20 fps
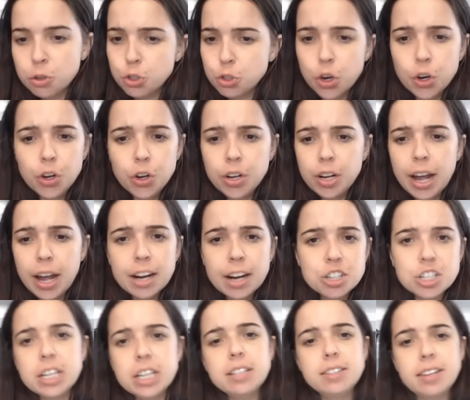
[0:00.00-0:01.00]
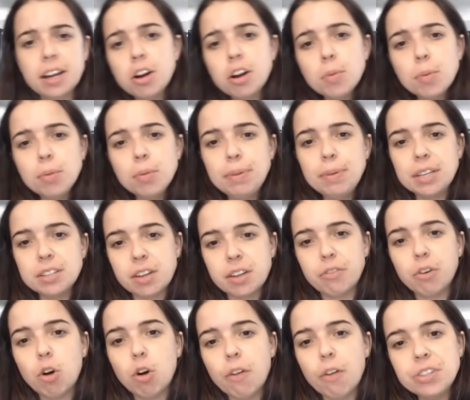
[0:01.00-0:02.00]
So actually terrible because I
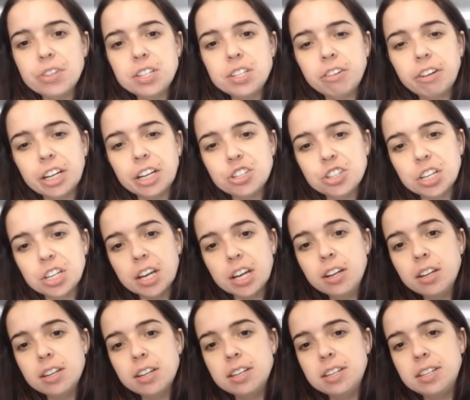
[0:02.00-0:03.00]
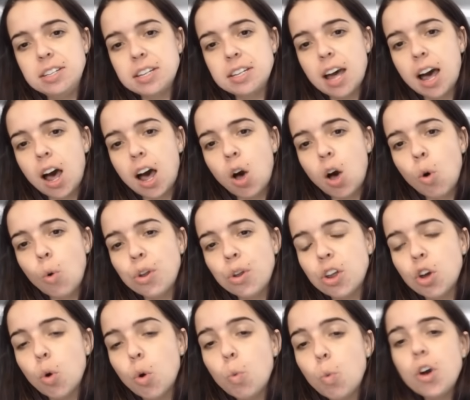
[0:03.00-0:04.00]
forgot the direction here,
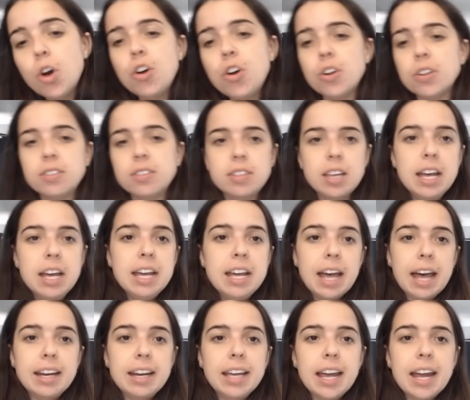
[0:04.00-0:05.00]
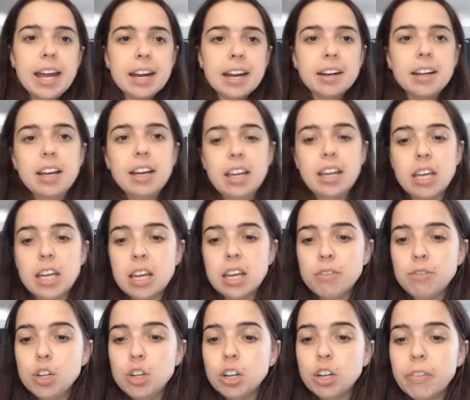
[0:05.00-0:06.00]
downwards. And again,
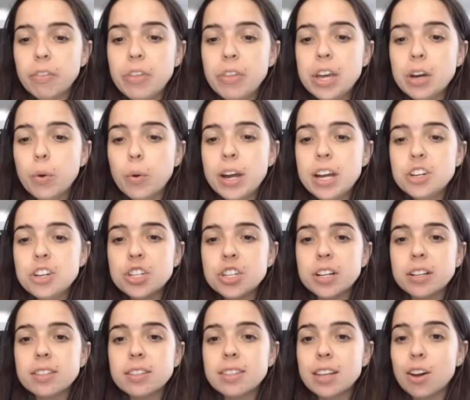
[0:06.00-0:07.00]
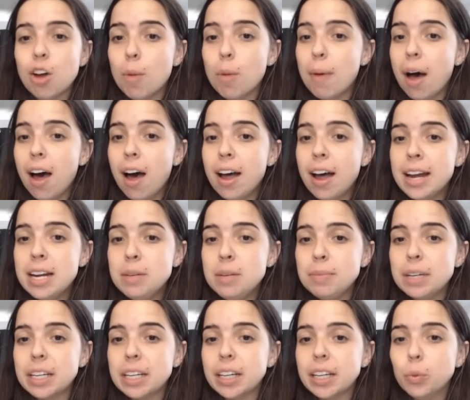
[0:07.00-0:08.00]
if you look at the equations that are behind
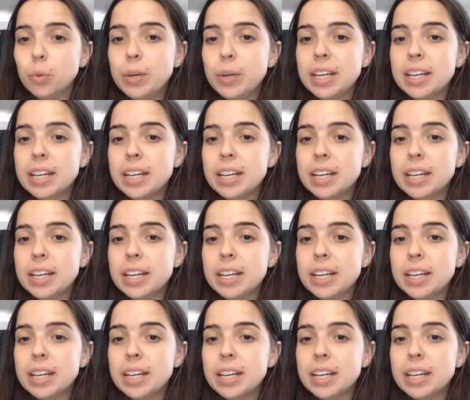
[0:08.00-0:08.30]
me, we